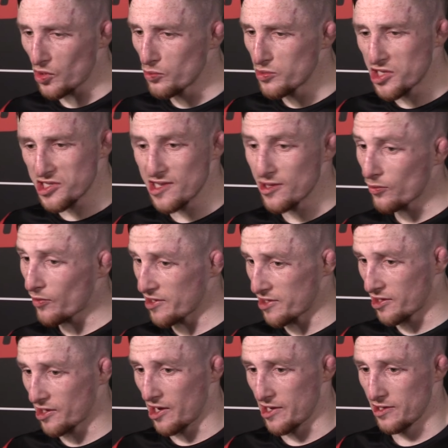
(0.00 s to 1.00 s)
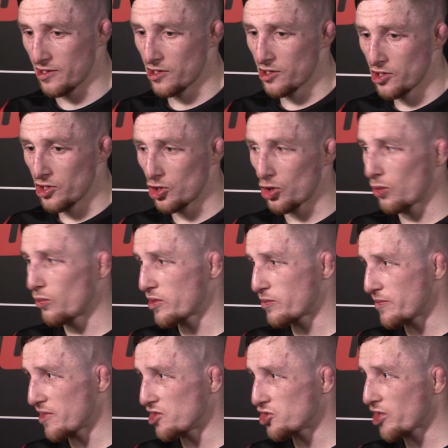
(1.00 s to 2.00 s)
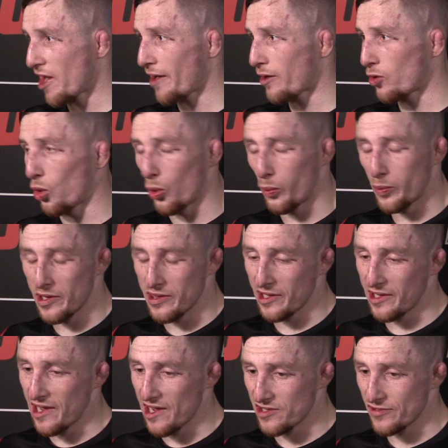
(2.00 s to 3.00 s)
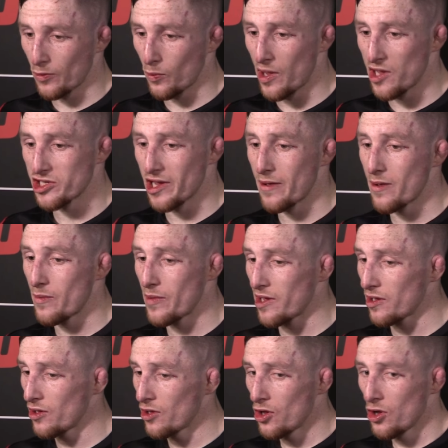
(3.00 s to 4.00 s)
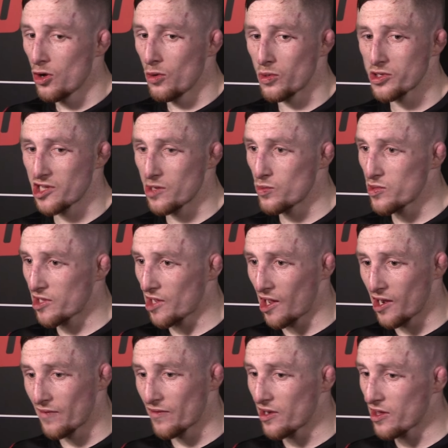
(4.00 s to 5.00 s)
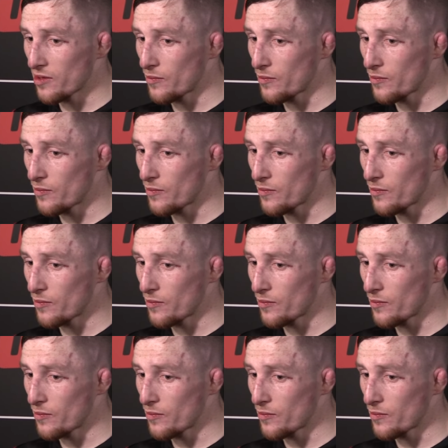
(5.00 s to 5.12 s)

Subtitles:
just need the right guy. You know, and with me and Jack opening the gates for Welsh MMA, we're saying we can't have another